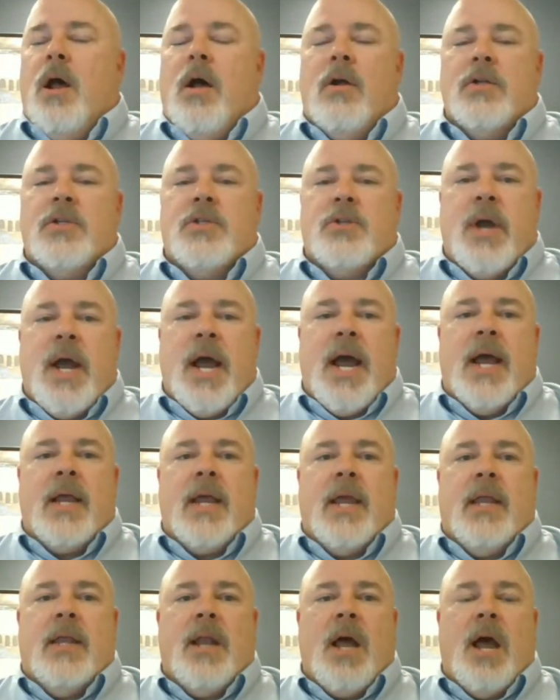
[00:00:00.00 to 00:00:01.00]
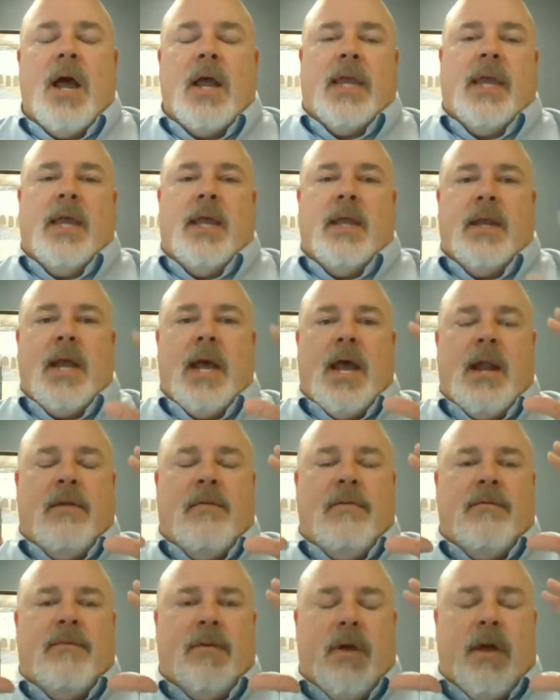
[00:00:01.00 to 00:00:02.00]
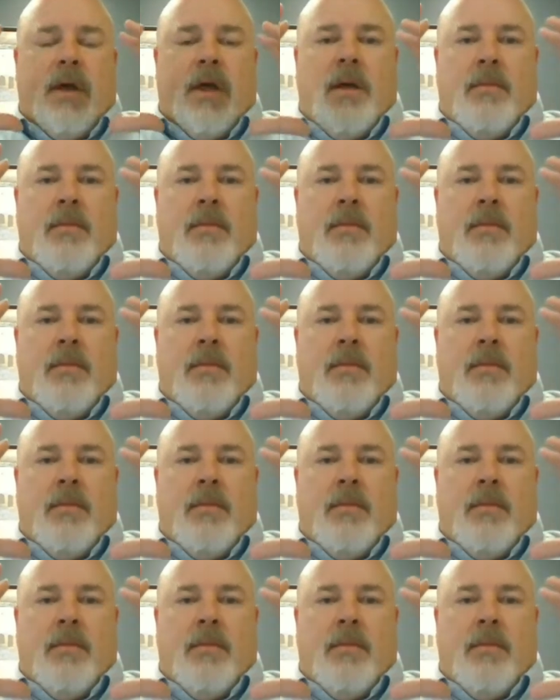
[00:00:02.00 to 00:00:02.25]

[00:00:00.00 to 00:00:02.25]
on track and not get kind of